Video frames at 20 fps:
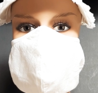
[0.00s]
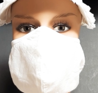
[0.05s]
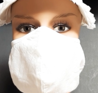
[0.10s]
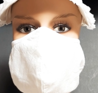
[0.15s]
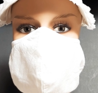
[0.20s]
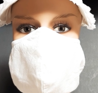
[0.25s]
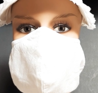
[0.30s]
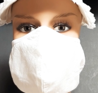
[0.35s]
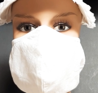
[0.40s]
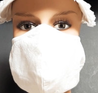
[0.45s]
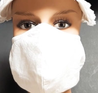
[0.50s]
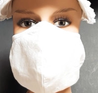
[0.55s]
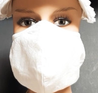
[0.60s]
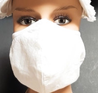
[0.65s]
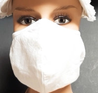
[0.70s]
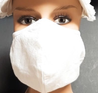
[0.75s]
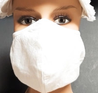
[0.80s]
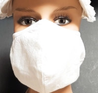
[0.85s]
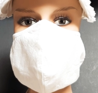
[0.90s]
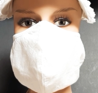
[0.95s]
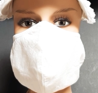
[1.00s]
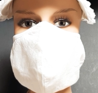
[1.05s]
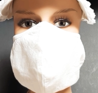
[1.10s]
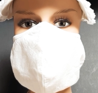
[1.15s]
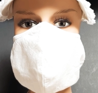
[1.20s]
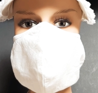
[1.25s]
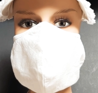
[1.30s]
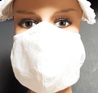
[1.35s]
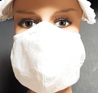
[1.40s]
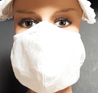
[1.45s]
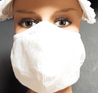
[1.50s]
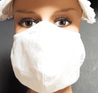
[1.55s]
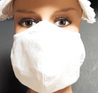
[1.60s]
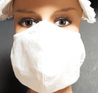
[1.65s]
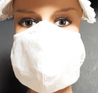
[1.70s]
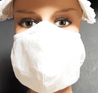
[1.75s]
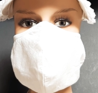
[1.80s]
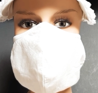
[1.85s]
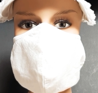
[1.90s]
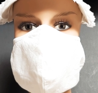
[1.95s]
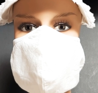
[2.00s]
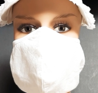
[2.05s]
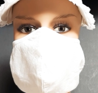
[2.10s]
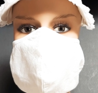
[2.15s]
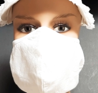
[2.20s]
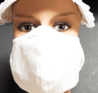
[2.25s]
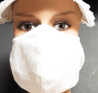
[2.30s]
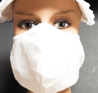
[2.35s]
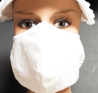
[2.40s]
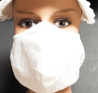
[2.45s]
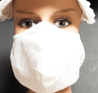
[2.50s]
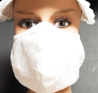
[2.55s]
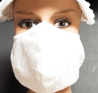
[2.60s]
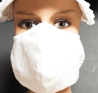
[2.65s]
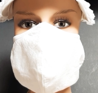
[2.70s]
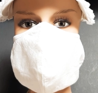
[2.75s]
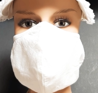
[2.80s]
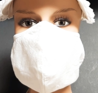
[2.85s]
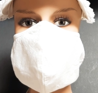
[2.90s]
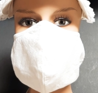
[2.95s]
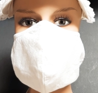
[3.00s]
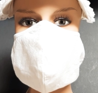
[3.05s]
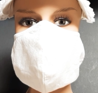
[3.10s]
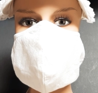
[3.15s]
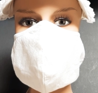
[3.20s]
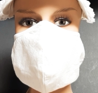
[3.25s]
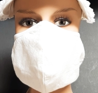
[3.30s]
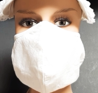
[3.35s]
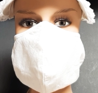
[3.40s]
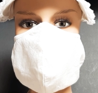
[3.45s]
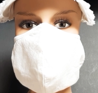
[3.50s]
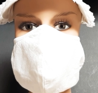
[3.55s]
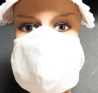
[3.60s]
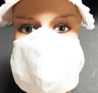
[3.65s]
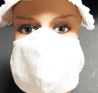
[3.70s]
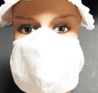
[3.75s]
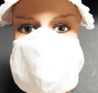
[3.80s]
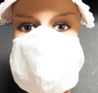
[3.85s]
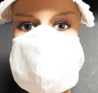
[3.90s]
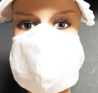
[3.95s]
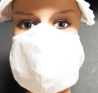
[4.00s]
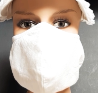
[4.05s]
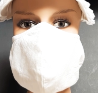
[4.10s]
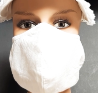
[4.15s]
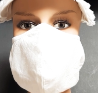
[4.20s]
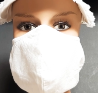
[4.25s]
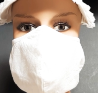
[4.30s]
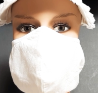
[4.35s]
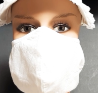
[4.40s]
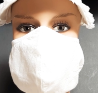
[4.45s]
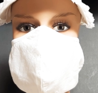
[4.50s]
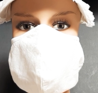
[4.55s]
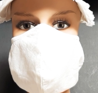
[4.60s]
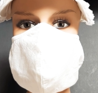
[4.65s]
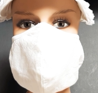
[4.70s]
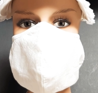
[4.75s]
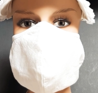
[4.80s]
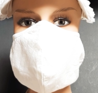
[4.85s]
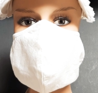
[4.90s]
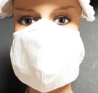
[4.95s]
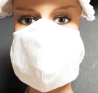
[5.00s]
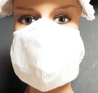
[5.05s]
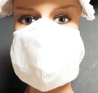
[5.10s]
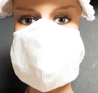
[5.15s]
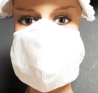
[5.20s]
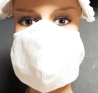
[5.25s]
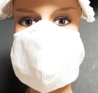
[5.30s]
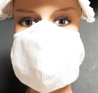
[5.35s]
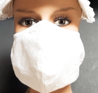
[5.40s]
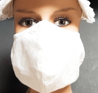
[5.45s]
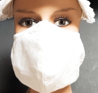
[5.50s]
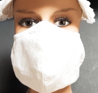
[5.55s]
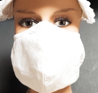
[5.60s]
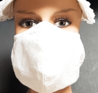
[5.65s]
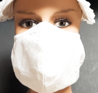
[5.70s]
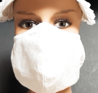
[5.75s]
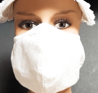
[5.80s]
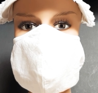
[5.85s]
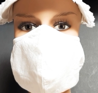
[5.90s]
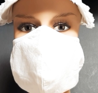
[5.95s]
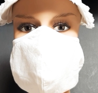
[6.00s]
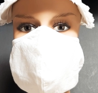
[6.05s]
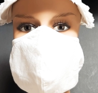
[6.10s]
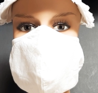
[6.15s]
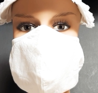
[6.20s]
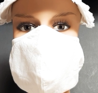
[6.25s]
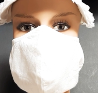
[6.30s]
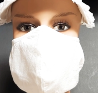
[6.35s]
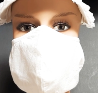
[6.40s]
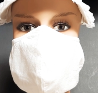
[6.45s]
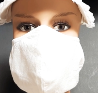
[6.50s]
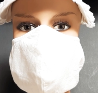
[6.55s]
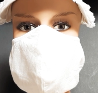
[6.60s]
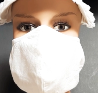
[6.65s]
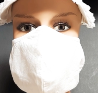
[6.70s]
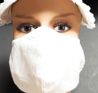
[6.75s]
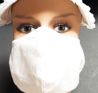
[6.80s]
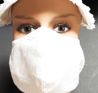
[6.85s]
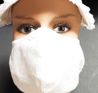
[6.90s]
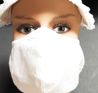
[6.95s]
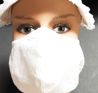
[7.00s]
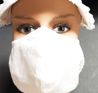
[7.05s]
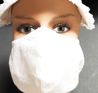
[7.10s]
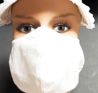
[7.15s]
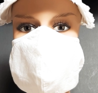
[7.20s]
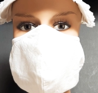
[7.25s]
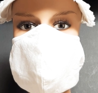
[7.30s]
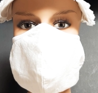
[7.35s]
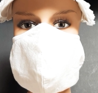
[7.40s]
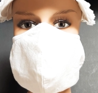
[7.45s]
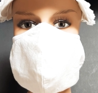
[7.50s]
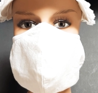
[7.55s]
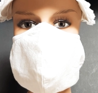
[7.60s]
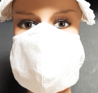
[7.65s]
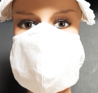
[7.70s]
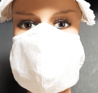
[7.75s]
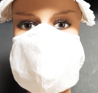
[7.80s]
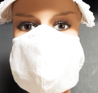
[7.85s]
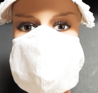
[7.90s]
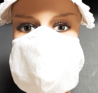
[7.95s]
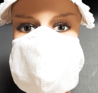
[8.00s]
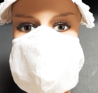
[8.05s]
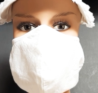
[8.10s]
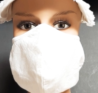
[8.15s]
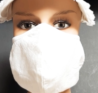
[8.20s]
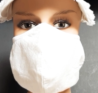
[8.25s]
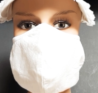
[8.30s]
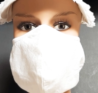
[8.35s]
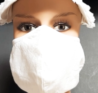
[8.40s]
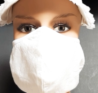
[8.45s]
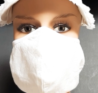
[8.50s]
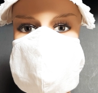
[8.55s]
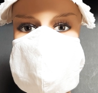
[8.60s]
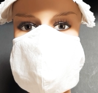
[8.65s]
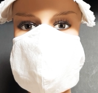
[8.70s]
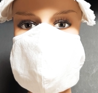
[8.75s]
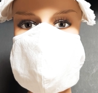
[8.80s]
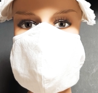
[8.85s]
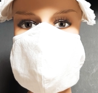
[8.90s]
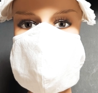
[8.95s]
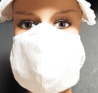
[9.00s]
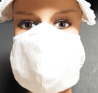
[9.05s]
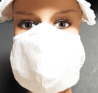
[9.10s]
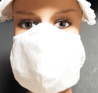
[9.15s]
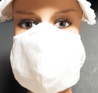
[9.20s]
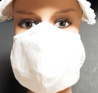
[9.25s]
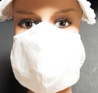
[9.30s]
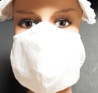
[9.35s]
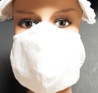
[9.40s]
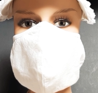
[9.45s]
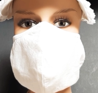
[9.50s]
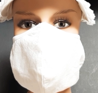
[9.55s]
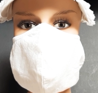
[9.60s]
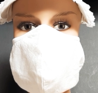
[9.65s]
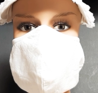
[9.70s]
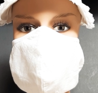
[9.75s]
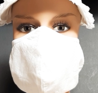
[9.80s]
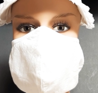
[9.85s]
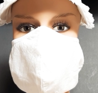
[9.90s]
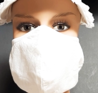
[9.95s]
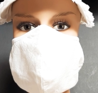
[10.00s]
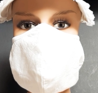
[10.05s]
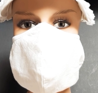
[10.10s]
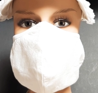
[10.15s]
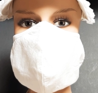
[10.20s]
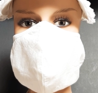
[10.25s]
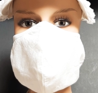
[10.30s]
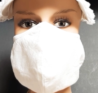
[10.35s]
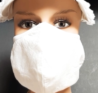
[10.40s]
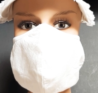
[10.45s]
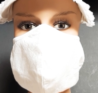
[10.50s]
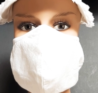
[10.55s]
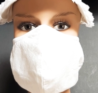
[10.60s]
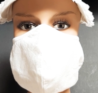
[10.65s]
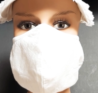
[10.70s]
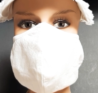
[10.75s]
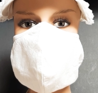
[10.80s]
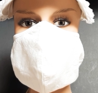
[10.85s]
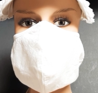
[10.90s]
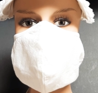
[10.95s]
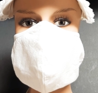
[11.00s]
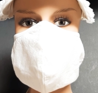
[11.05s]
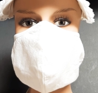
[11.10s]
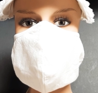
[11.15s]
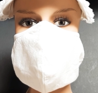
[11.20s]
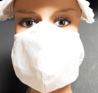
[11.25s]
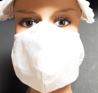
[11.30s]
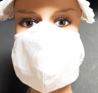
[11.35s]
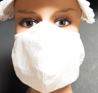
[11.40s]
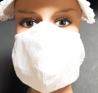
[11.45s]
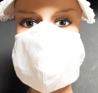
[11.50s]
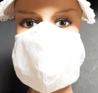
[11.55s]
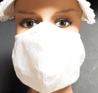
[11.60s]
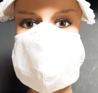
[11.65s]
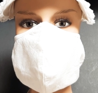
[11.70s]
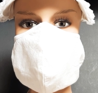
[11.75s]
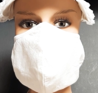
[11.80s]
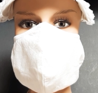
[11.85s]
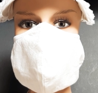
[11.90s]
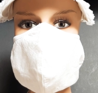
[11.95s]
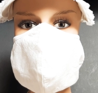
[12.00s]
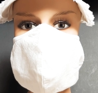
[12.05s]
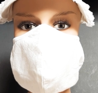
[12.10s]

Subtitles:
These are really well built. You should have no trouble with them at all. And I'm all for saving a life. Okay, I'm not a doctor. I'm just an outrageous couturier.